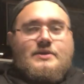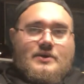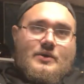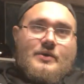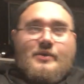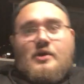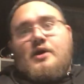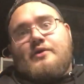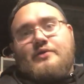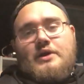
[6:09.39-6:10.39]
So coming
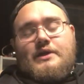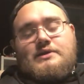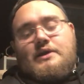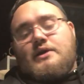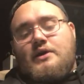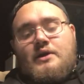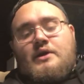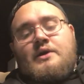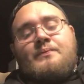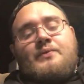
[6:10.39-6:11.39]
off the intake,
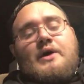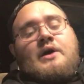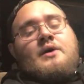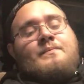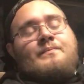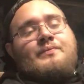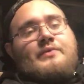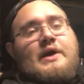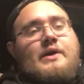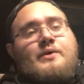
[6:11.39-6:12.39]

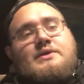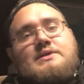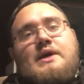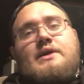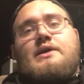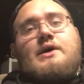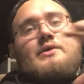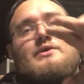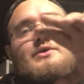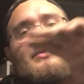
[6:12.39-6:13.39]
that whole side
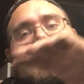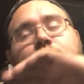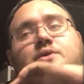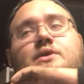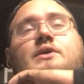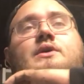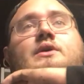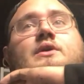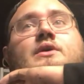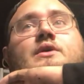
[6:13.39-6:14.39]
down to
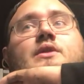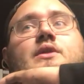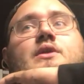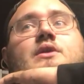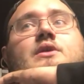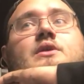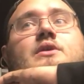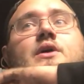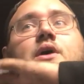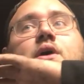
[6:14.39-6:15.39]

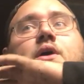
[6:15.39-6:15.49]
the